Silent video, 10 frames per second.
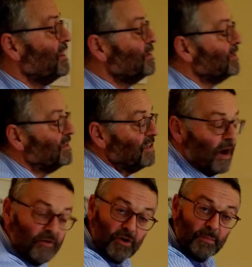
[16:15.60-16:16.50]
and then we can
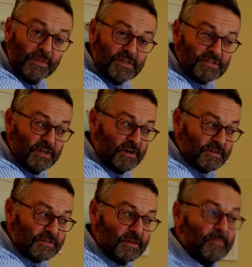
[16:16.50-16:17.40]
carry on with this
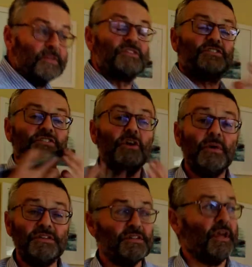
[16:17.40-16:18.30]
task. It's
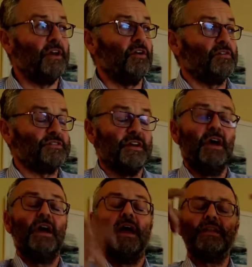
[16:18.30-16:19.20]
so easy to get lost.
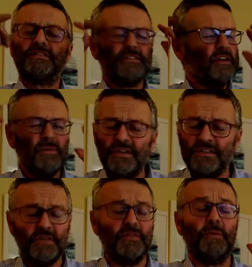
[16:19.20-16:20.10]
It's so
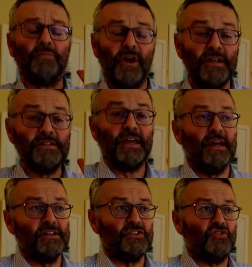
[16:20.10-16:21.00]
easy for the brain to
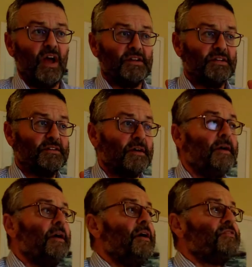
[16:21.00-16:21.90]
get distracted.
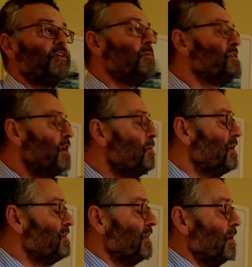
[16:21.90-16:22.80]
So we don't
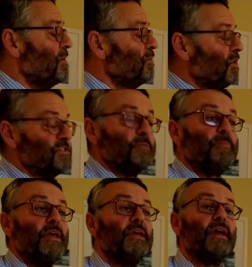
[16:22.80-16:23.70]
want to do that. We want to
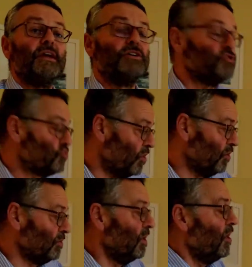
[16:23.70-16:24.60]
be in
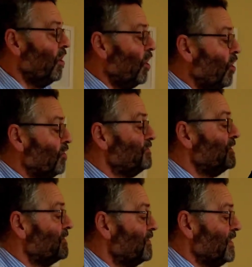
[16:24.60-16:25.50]
control of
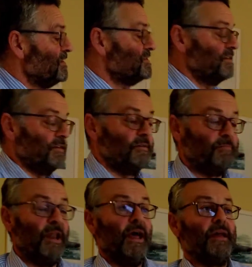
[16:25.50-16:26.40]
this
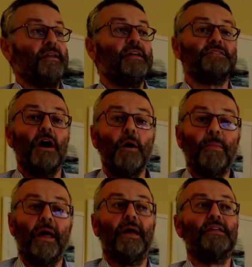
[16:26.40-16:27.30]
plan. It's our
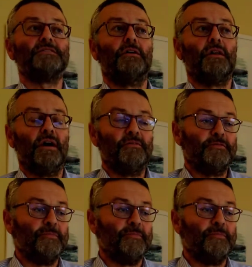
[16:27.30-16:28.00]
plan. It's our life.